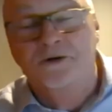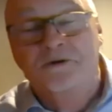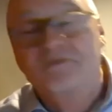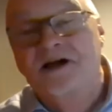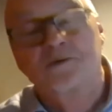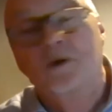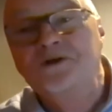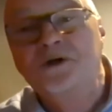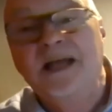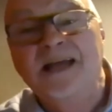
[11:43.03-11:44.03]
don't know if that's one
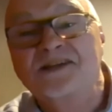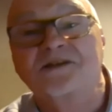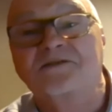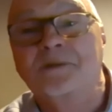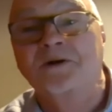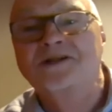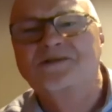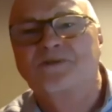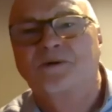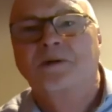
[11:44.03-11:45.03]
you can answer, to be
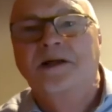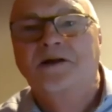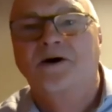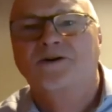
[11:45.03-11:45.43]
honest. Probably not.